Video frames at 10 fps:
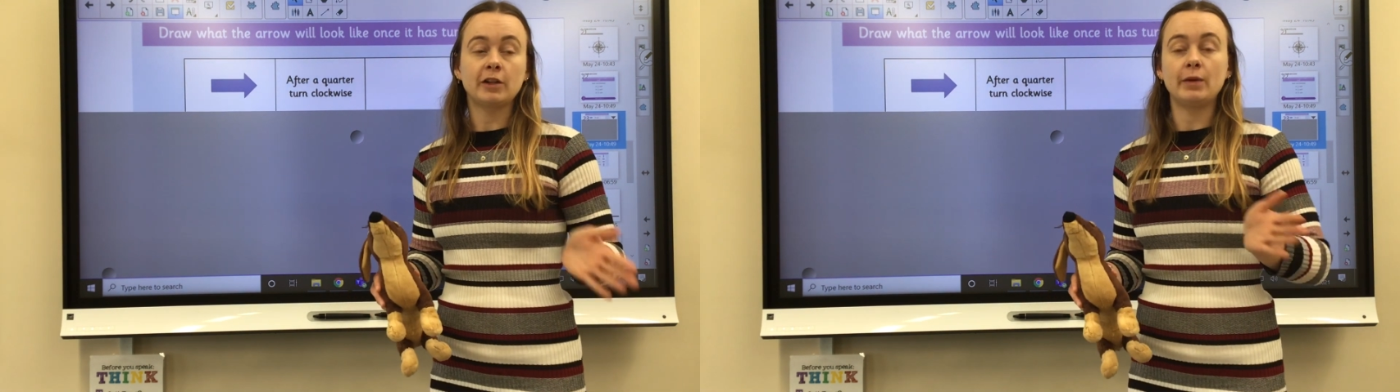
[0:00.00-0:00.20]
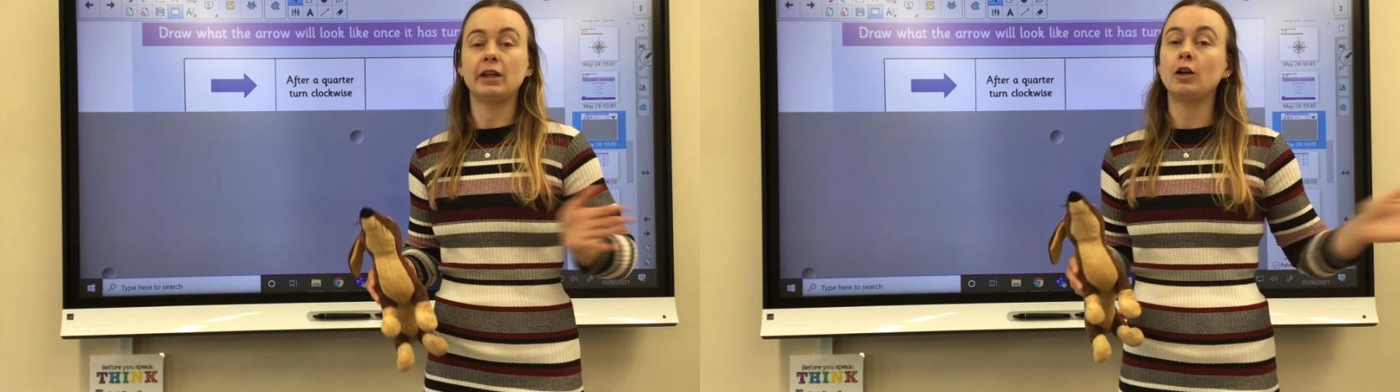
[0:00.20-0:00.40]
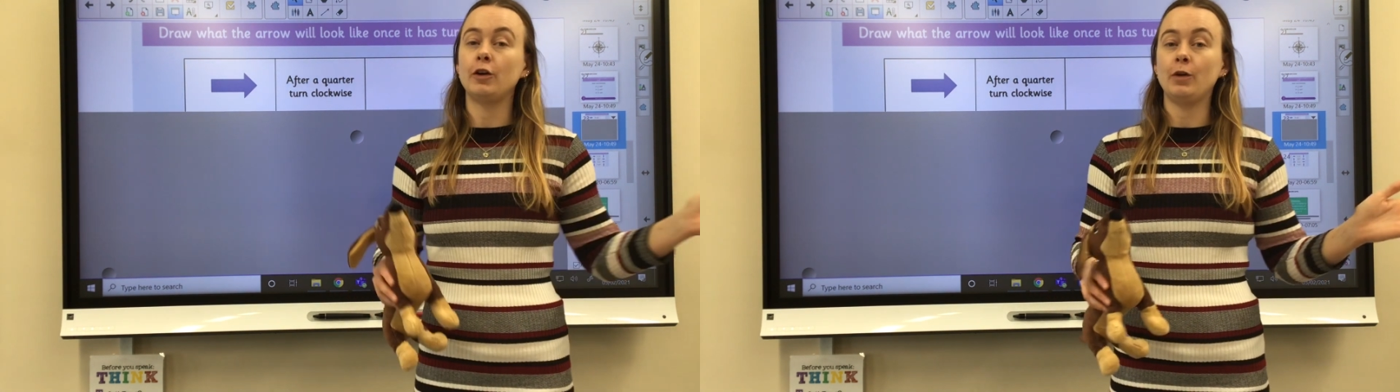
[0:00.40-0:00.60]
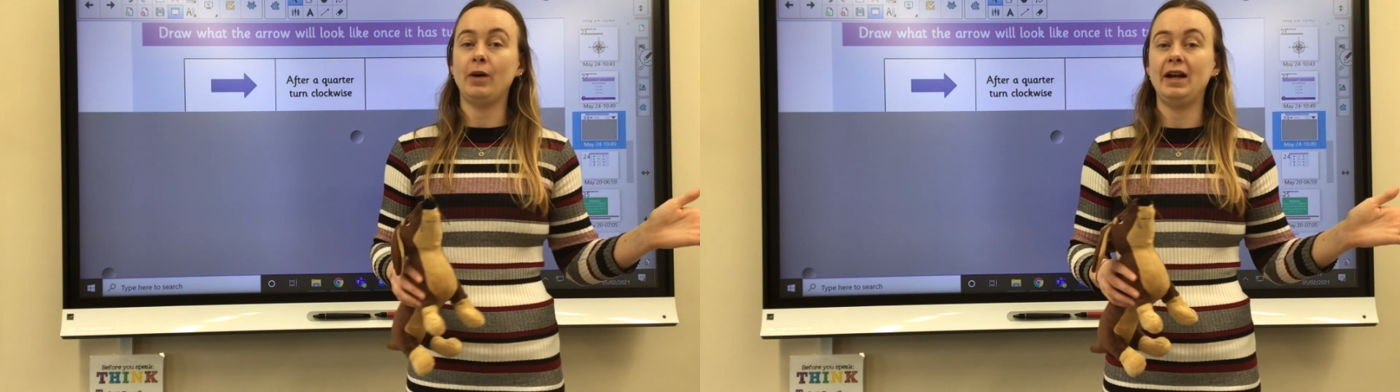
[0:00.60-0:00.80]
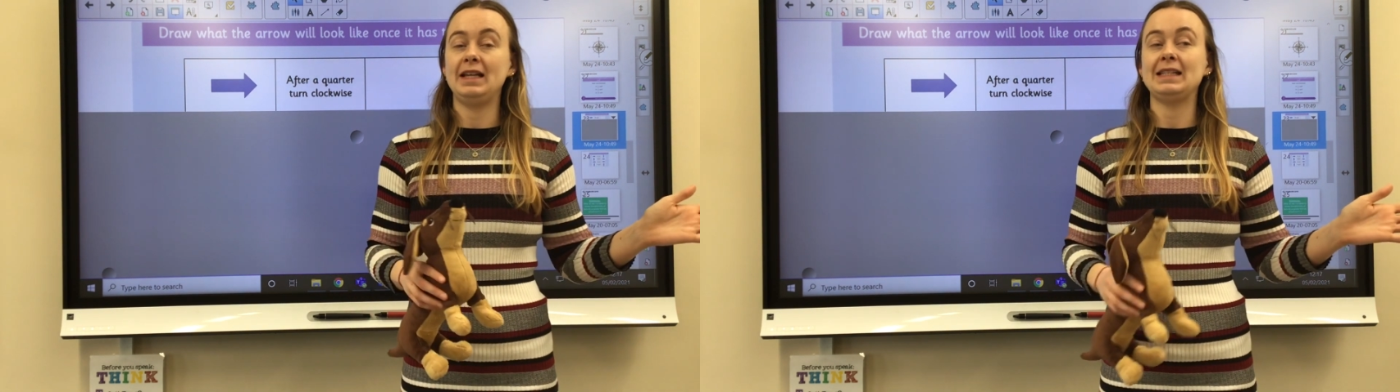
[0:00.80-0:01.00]
going
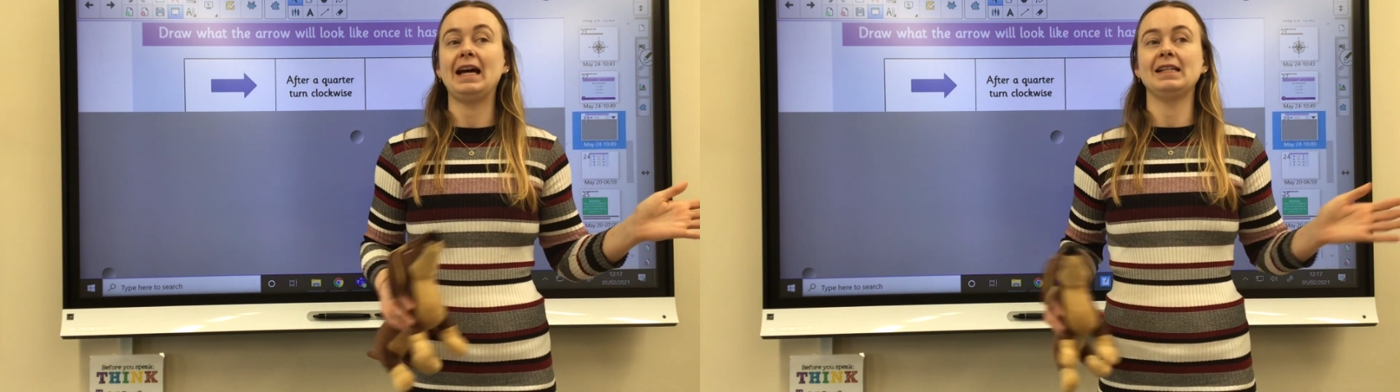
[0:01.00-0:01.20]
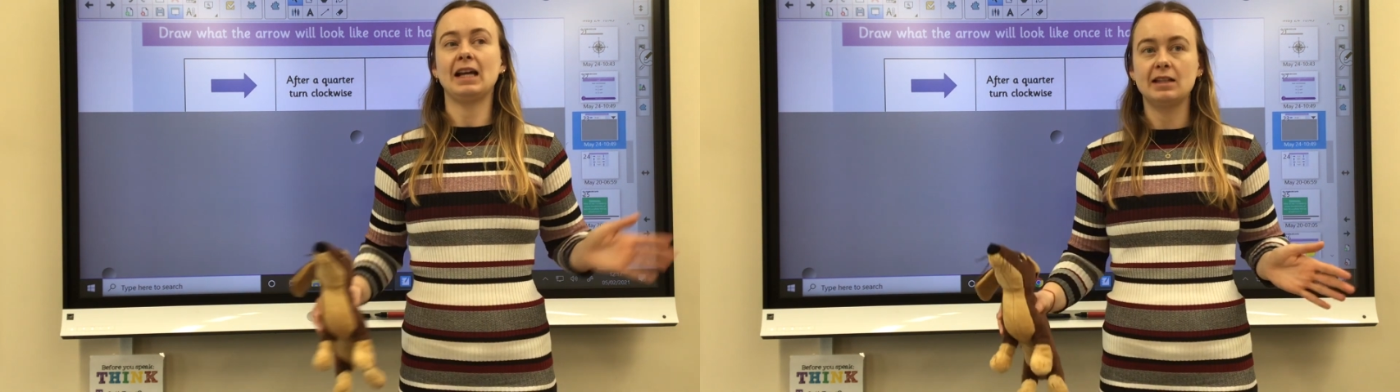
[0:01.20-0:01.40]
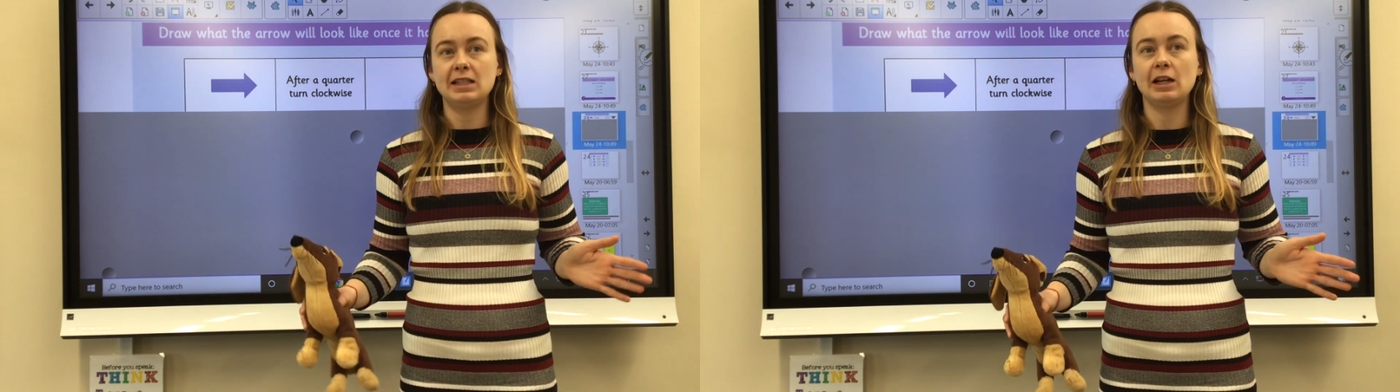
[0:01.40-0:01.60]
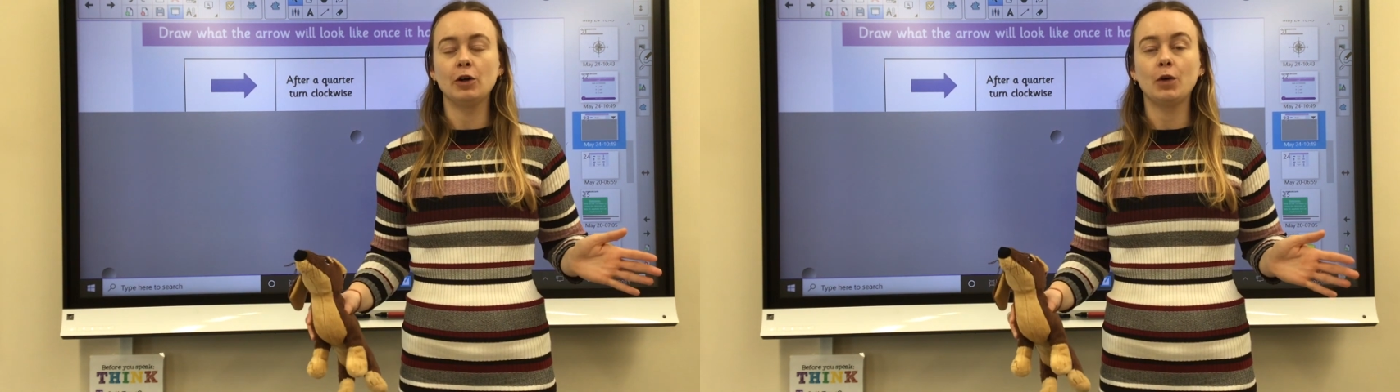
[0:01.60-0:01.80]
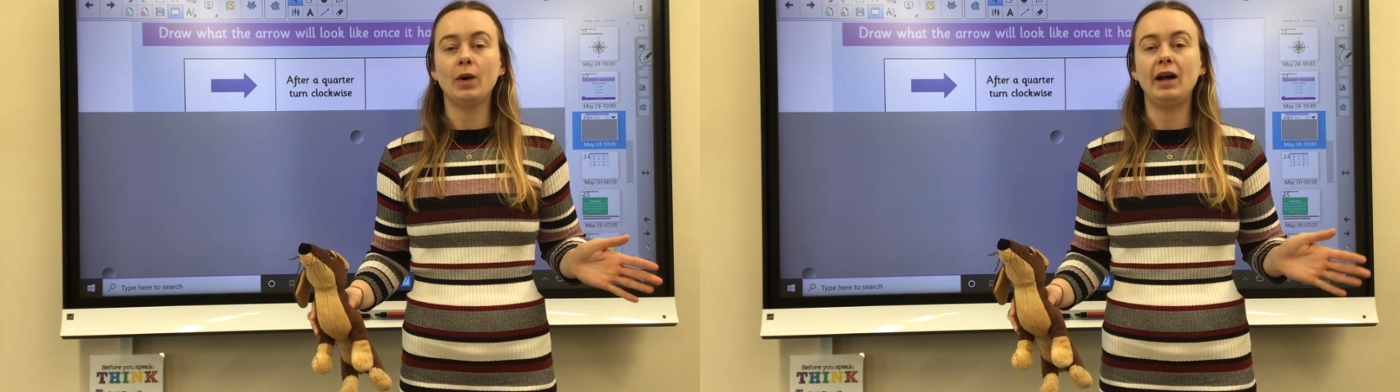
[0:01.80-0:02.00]
clockwise and
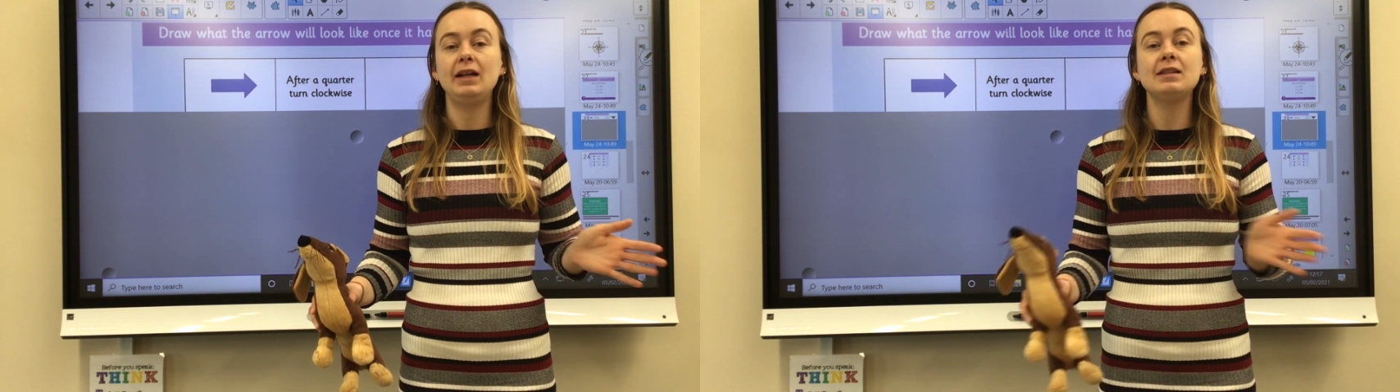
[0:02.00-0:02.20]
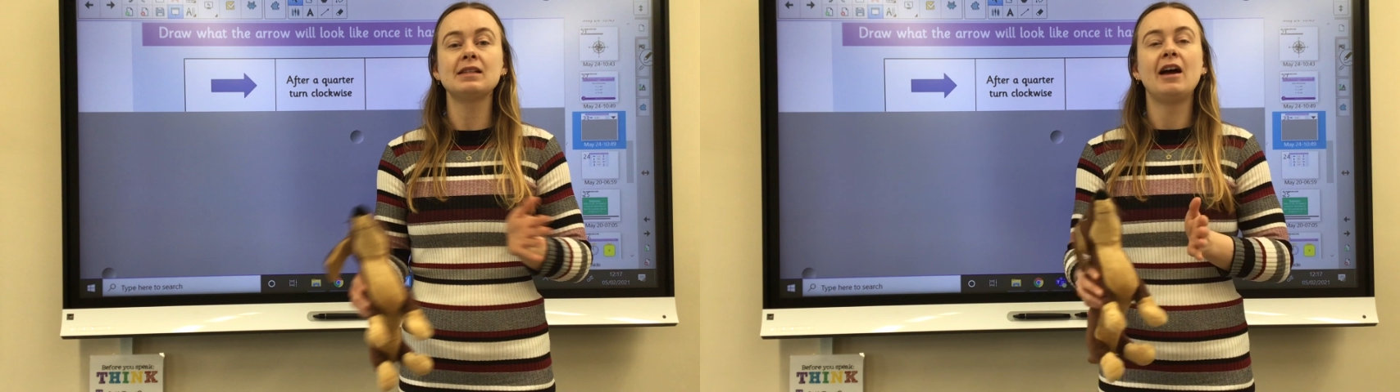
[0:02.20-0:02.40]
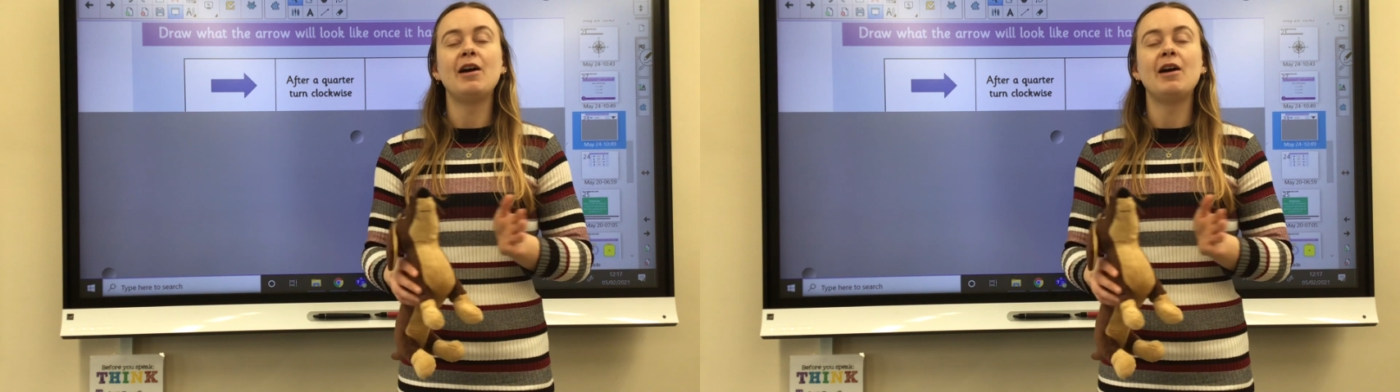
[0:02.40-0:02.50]
anti-clockwise.